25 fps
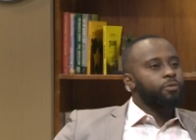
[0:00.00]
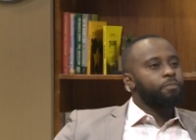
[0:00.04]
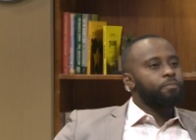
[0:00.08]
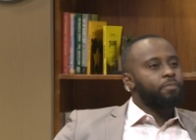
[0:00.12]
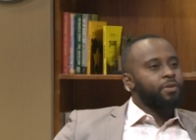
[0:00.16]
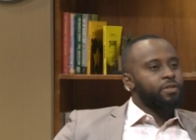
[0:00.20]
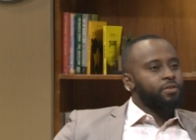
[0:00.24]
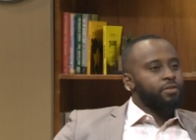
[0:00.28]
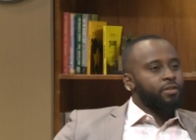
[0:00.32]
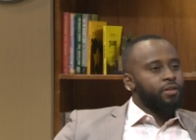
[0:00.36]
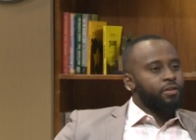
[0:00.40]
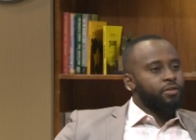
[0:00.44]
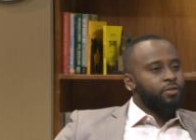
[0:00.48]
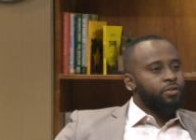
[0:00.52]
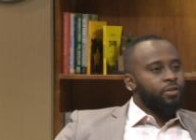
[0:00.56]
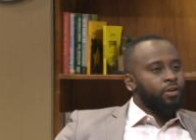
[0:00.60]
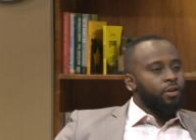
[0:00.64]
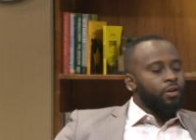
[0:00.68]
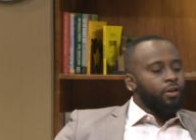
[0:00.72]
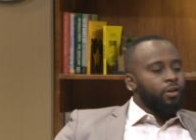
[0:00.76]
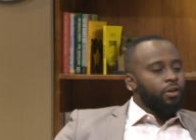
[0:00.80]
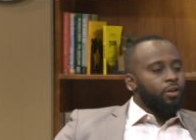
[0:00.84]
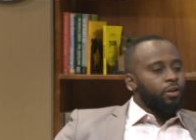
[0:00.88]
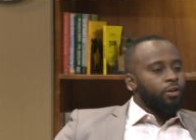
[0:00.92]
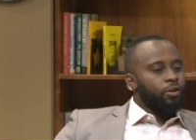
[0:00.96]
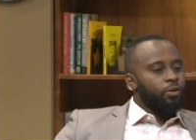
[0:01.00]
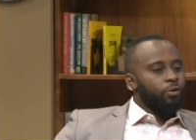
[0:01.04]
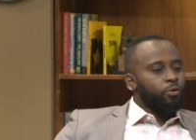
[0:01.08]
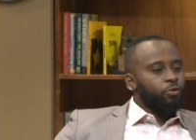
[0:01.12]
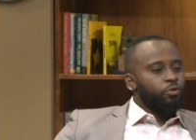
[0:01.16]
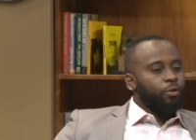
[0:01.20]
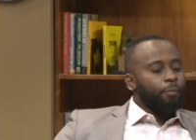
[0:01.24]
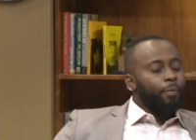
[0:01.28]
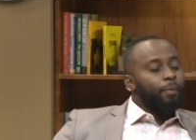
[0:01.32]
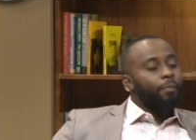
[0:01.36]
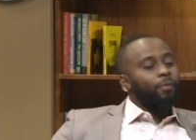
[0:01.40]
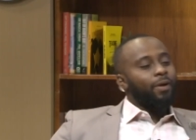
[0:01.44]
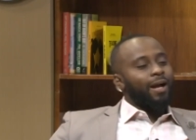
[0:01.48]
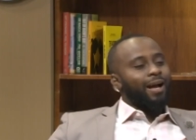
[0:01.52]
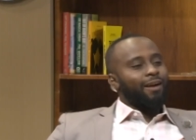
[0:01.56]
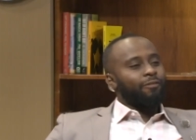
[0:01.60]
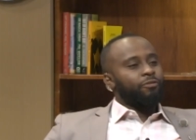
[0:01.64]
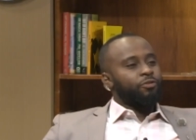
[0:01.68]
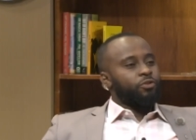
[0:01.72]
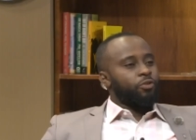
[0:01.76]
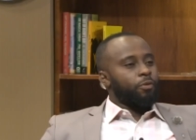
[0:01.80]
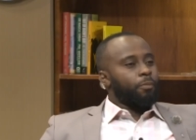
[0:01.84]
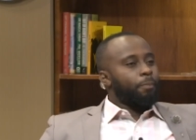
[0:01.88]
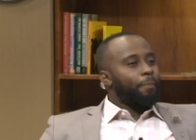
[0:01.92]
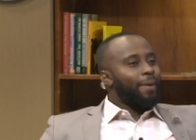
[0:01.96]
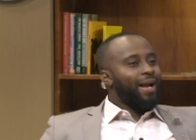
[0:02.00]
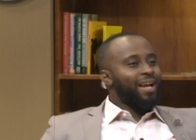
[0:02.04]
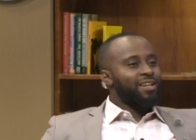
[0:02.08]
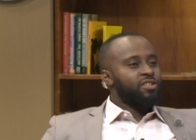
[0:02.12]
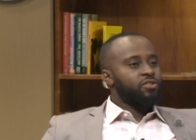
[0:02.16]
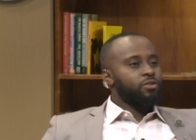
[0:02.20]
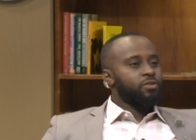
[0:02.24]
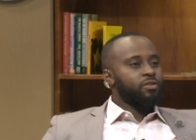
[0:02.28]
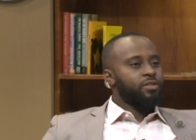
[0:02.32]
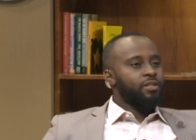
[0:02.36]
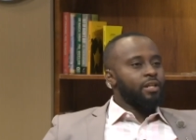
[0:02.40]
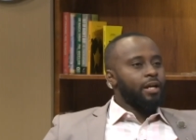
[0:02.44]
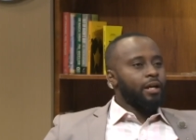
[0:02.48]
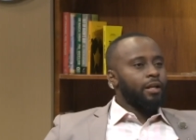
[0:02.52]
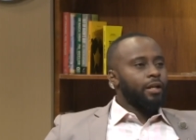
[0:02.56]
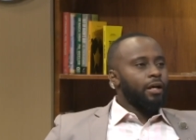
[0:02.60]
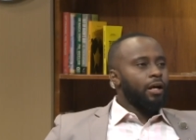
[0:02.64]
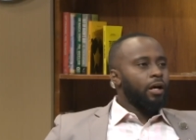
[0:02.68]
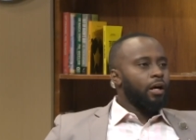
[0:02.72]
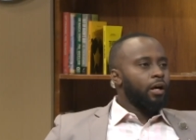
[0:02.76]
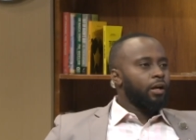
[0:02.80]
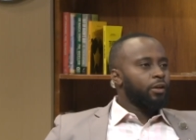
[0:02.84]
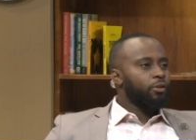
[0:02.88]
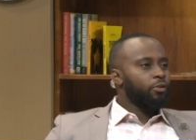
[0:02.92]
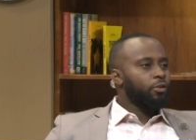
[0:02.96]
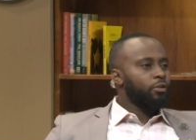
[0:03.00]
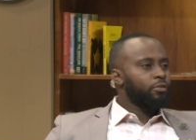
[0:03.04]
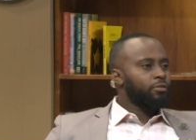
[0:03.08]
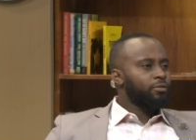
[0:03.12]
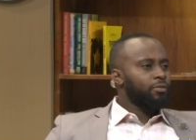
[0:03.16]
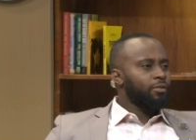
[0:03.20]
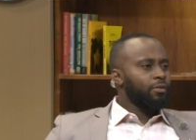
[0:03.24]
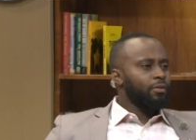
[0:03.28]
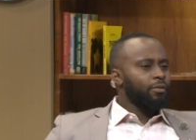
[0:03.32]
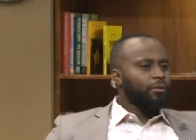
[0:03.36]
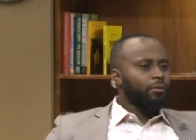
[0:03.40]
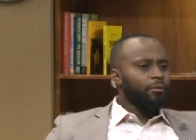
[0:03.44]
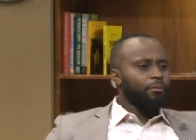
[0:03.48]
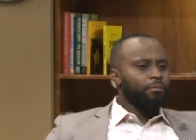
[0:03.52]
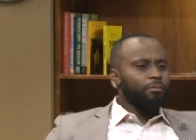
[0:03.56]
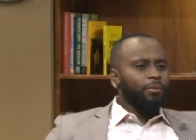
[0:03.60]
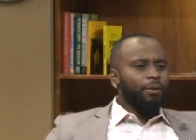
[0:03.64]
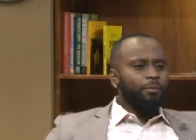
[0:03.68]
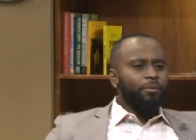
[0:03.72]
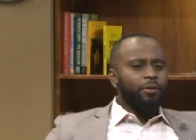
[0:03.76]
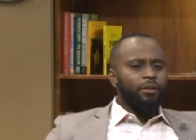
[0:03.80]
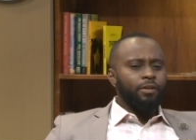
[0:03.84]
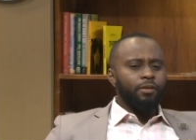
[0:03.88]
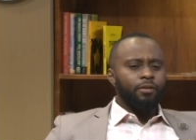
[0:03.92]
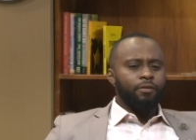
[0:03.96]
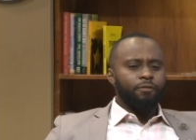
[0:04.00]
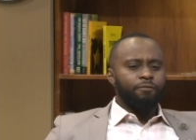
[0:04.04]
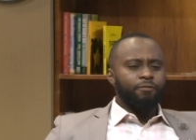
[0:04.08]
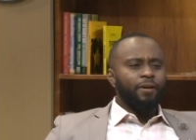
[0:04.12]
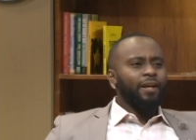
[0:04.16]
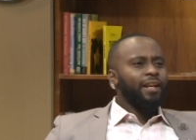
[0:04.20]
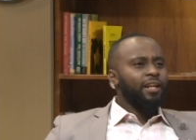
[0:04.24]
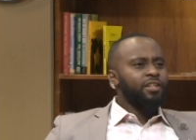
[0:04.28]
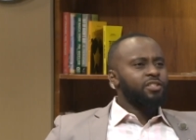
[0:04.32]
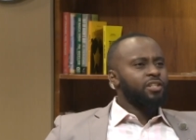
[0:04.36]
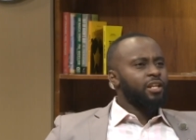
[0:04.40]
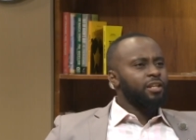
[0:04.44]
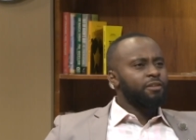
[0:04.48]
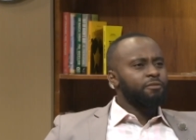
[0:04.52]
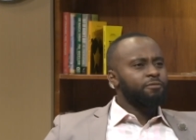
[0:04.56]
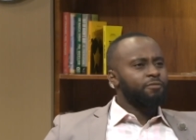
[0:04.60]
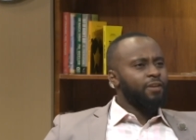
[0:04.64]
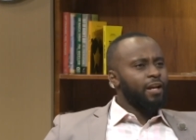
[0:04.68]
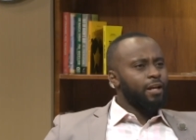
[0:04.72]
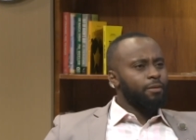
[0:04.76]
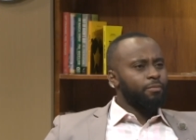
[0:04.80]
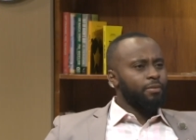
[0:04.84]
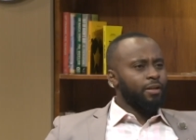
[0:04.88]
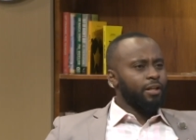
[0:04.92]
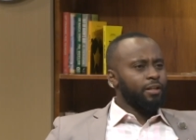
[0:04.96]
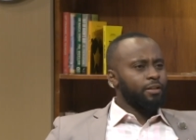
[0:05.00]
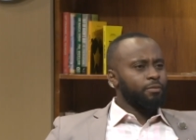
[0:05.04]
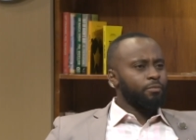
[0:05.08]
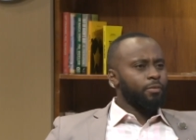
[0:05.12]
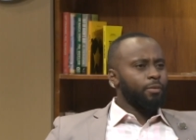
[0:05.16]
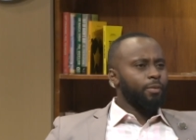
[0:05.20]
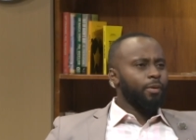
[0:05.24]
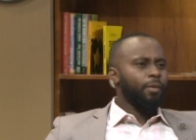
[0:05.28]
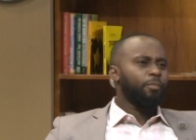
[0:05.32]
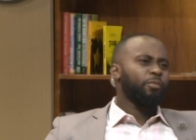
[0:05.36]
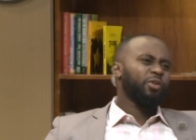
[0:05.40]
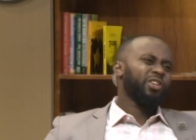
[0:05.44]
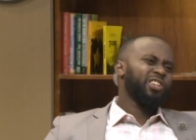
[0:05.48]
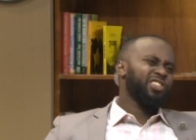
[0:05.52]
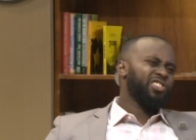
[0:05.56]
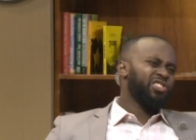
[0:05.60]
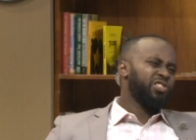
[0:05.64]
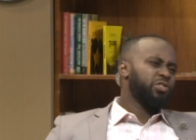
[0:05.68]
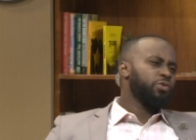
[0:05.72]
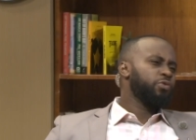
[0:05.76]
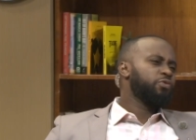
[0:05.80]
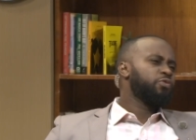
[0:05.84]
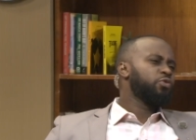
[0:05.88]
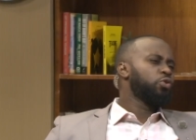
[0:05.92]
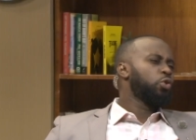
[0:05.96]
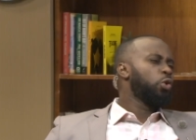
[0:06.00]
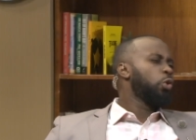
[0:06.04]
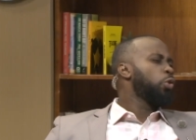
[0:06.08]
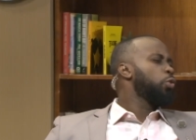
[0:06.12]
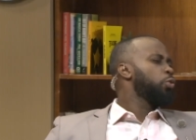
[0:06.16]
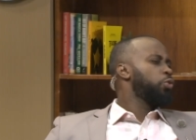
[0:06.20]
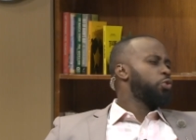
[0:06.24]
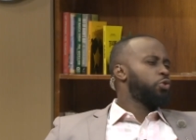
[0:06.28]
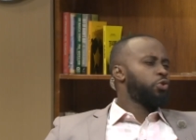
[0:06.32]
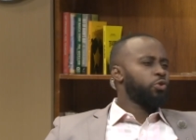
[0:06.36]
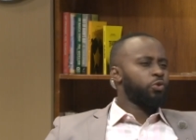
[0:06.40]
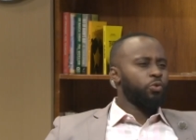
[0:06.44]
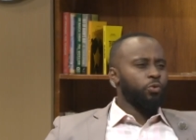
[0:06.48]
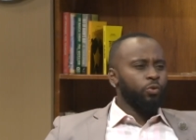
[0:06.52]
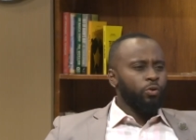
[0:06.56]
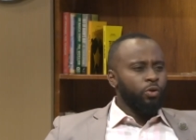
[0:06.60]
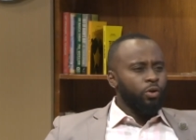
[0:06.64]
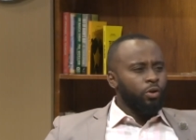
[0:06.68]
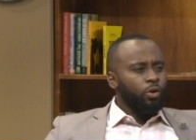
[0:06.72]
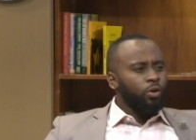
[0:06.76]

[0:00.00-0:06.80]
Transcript: to business? You know, some people have some passions that are not maybe financially viable at the moment, but they still go through.